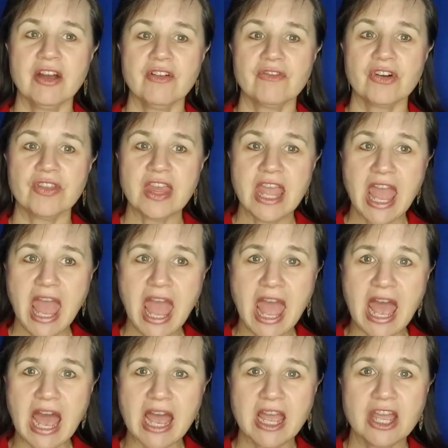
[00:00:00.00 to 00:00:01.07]
For the
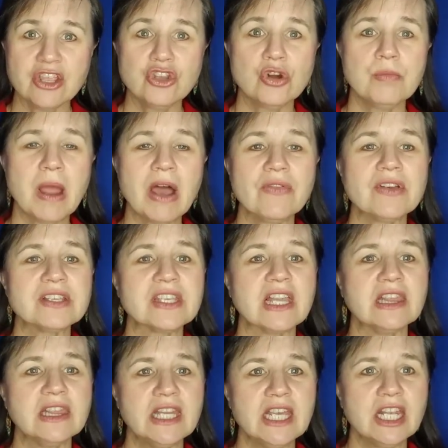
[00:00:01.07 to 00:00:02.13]
eh, your mouth is a
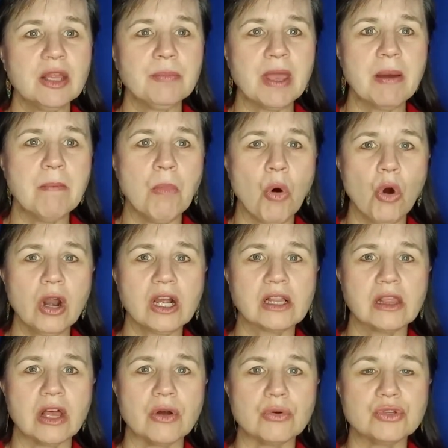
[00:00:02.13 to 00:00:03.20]
little bit more
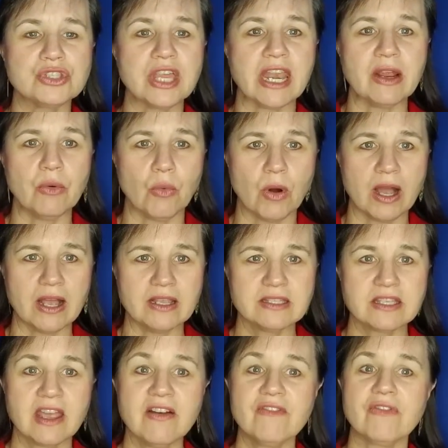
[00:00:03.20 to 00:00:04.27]
closed than it
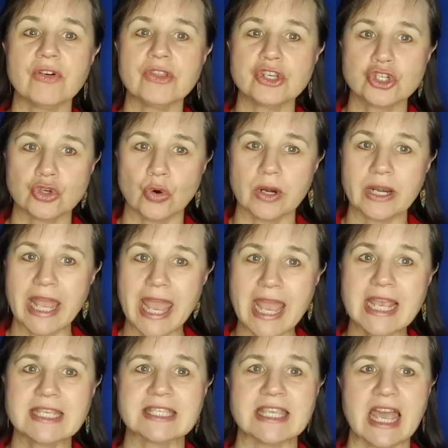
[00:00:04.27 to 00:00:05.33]
was for the short
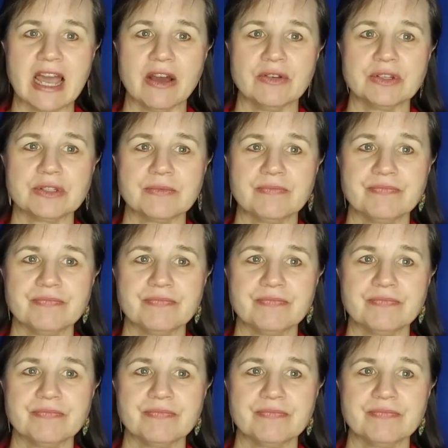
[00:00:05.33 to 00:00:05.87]
a sound.